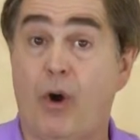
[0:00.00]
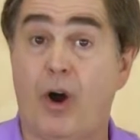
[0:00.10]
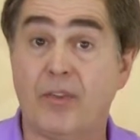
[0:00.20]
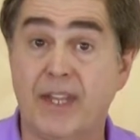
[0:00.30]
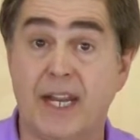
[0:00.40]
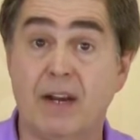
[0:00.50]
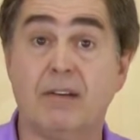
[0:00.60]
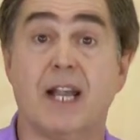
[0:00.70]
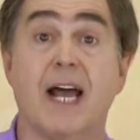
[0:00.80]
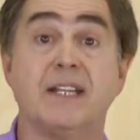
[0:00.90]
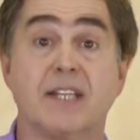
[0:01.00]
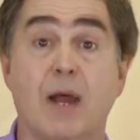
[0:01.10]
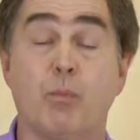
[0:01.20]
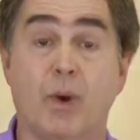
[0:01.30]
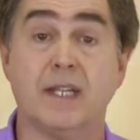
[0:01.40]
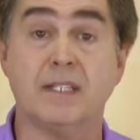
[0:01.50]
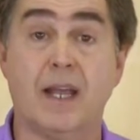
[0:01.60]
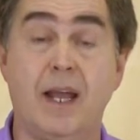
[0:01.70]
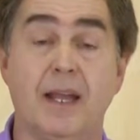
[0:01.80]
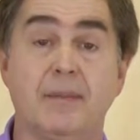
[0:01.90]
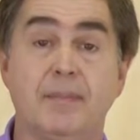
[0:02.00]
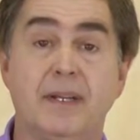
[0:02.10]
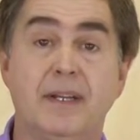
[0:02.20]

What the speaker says: all the airlines at one time.